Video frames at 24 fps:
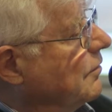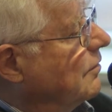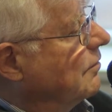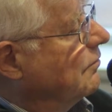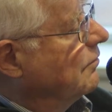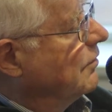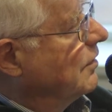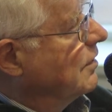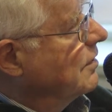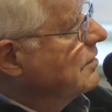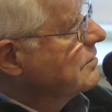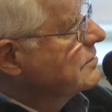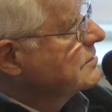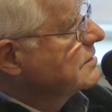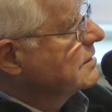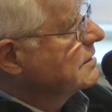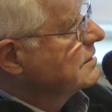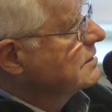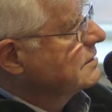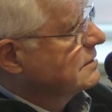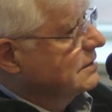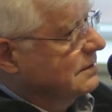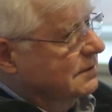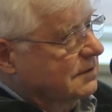of
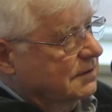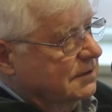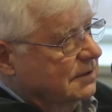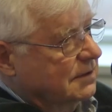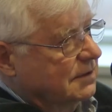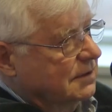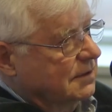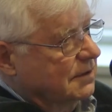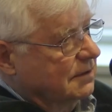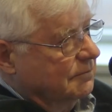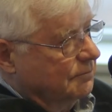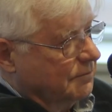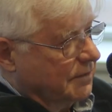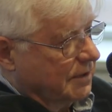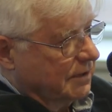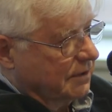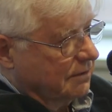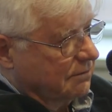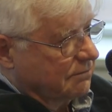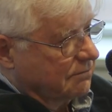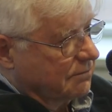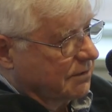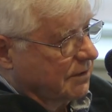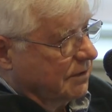losses by
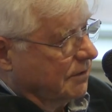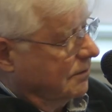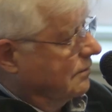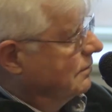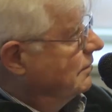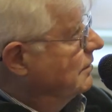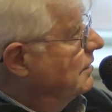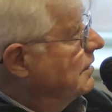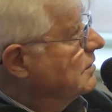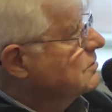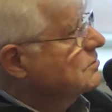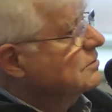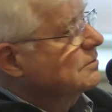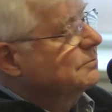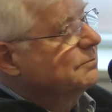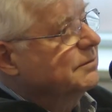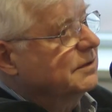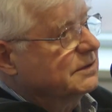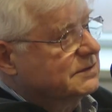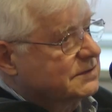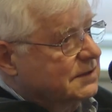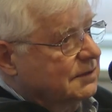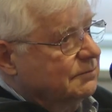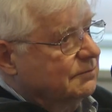a rayon, they should
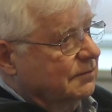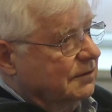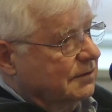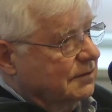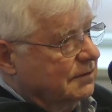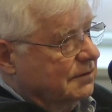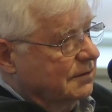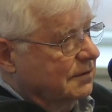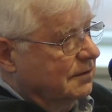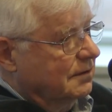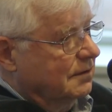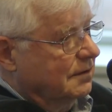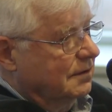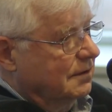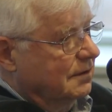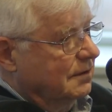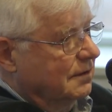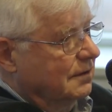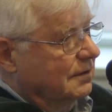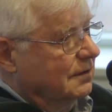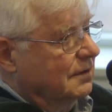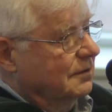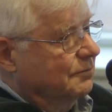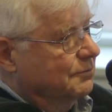be similar.
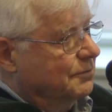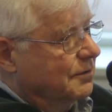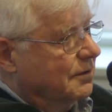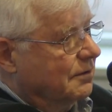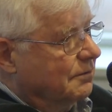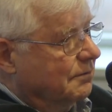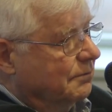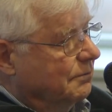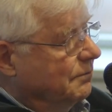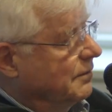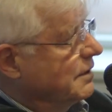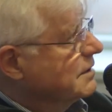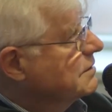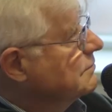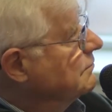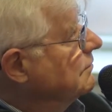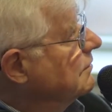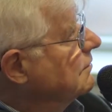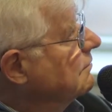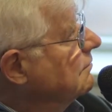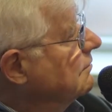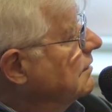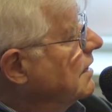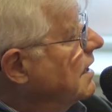The problem is
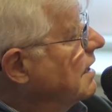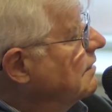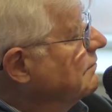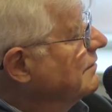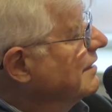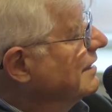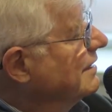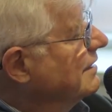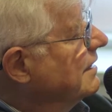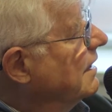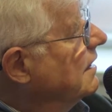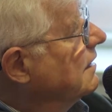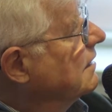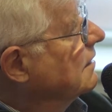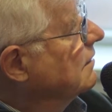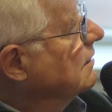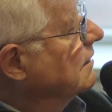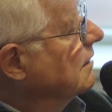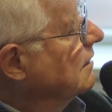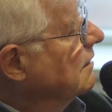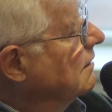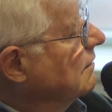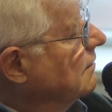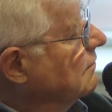we don't have the data
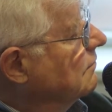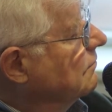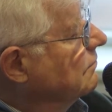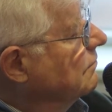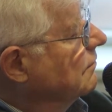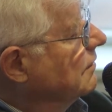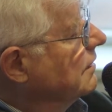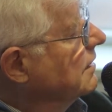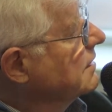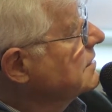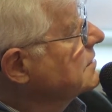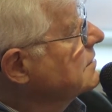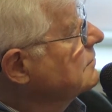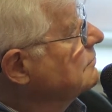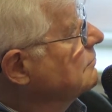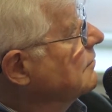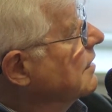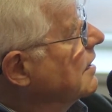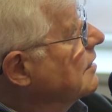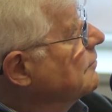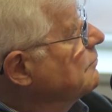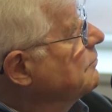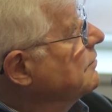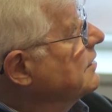for this
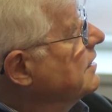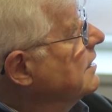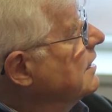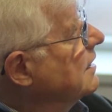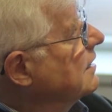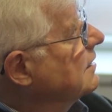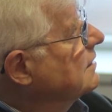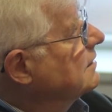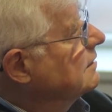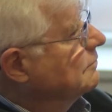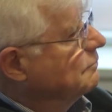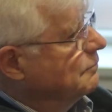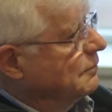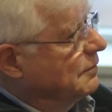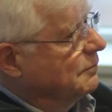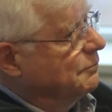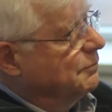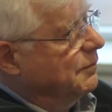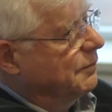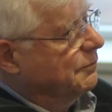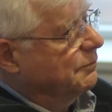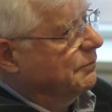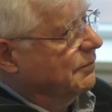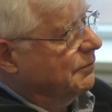map yet,
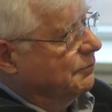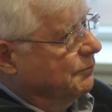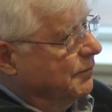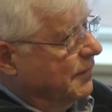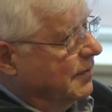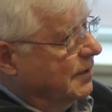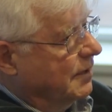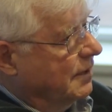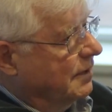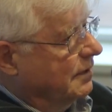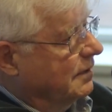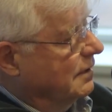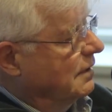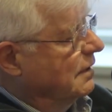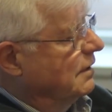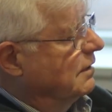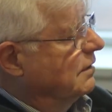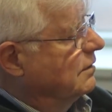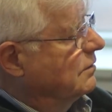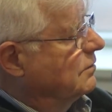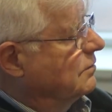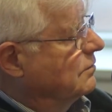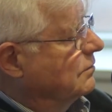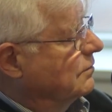but people have begun
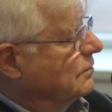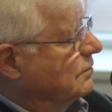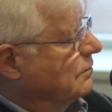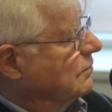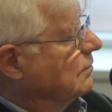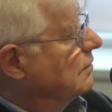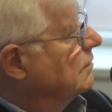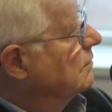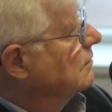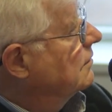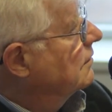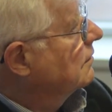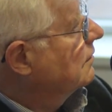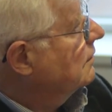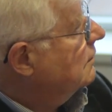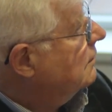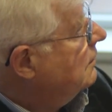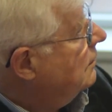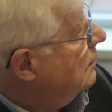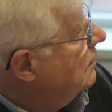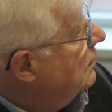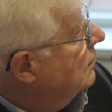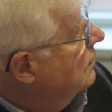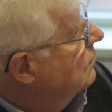to
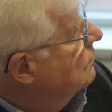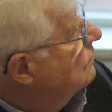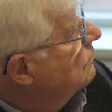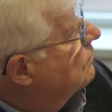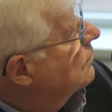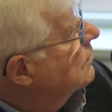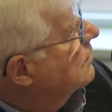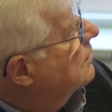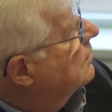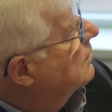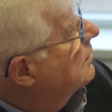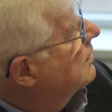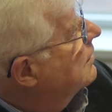work on